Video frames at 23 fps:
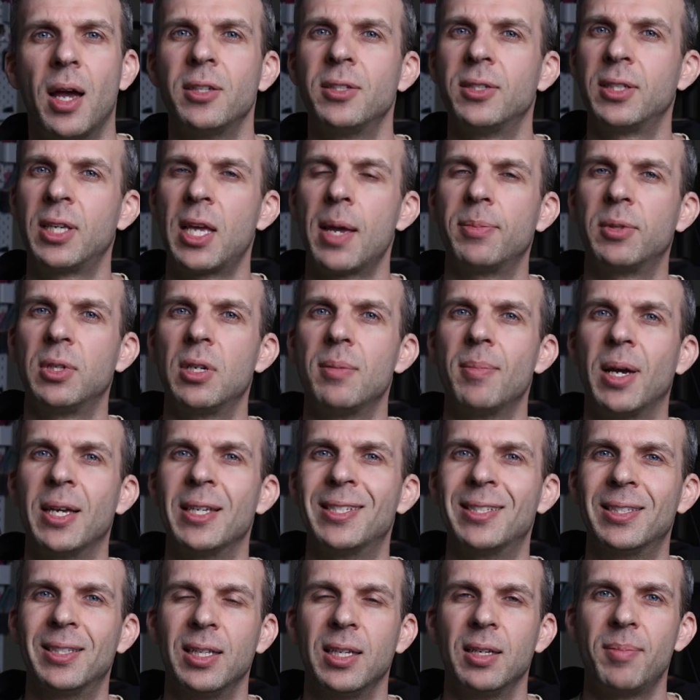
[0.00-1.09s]
I just kept it in my
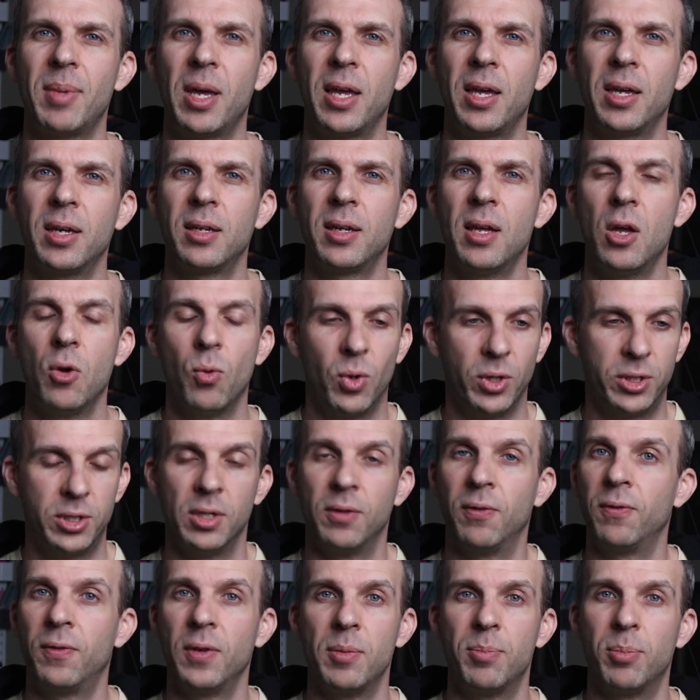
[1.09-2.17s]
sling bag, which
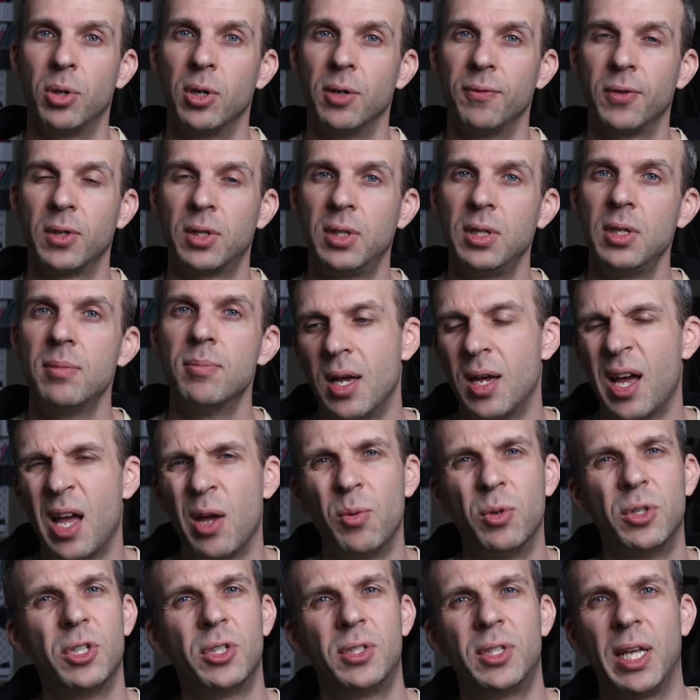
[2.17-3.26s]
it fit perfectly. I
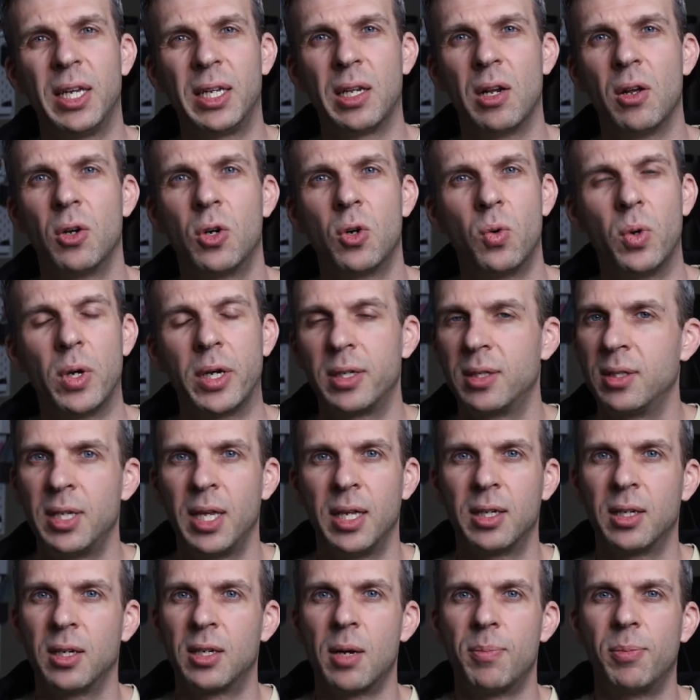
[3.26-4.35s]
would just take it out quick,
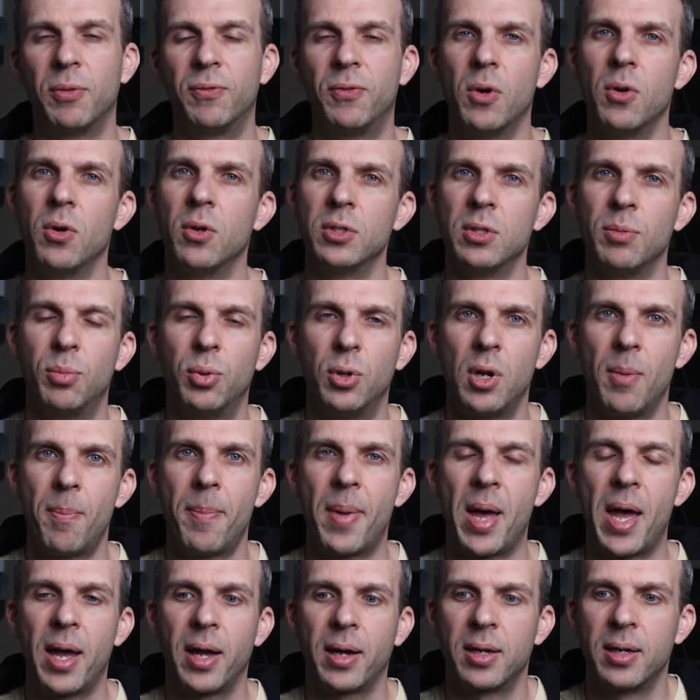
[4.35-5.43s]
take a couple photos and put it
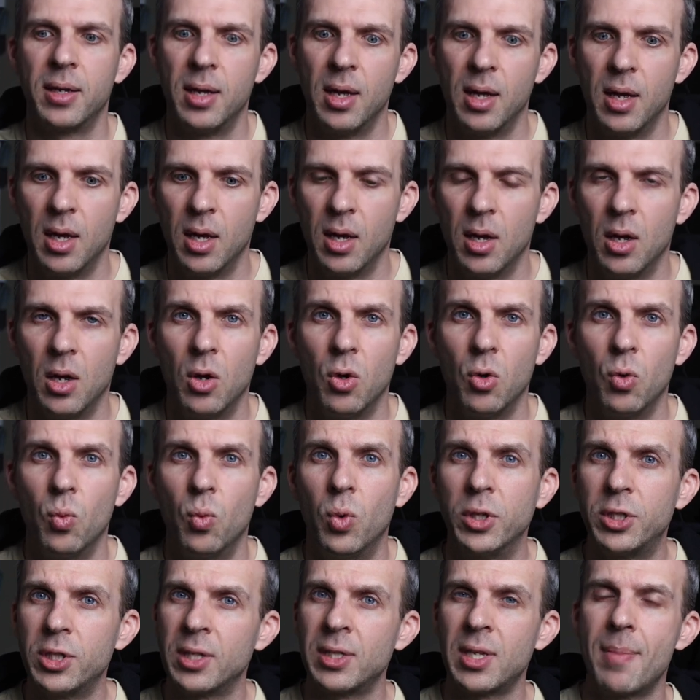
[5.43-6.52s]
back,
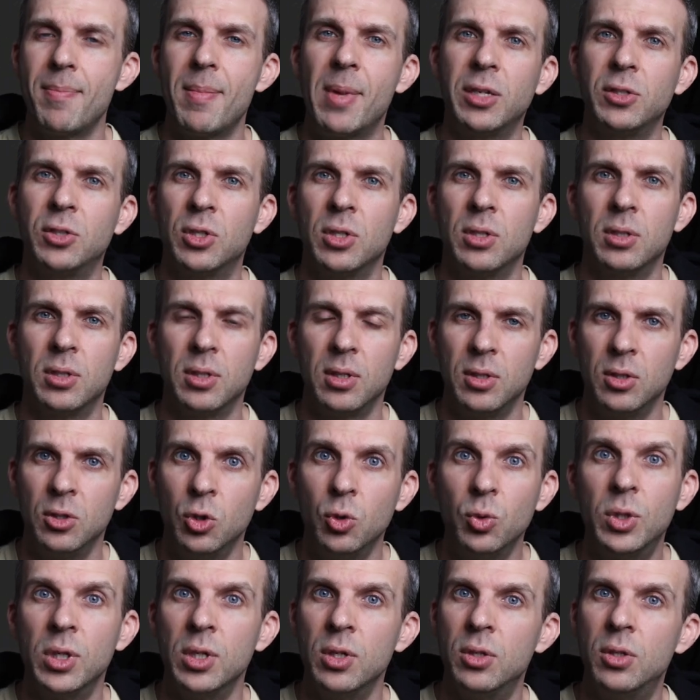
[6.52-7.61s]
which, as I mentioned,
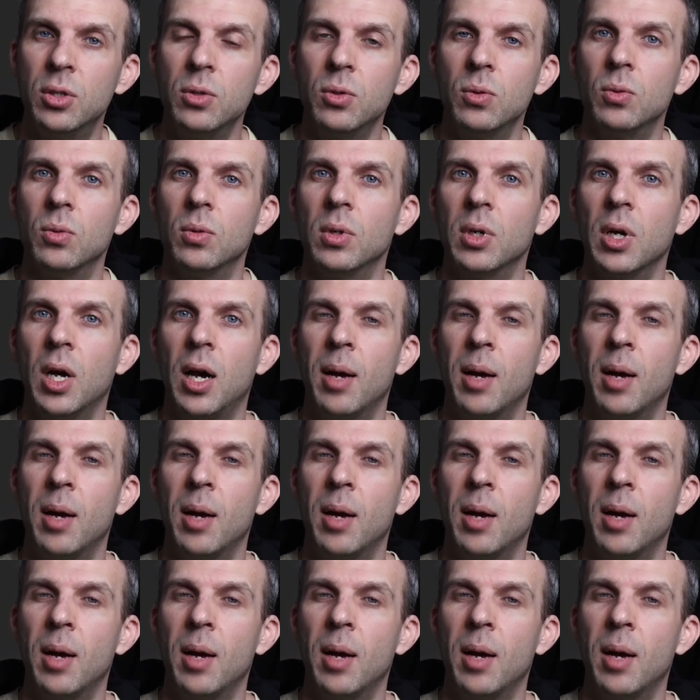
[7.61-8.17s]
you can do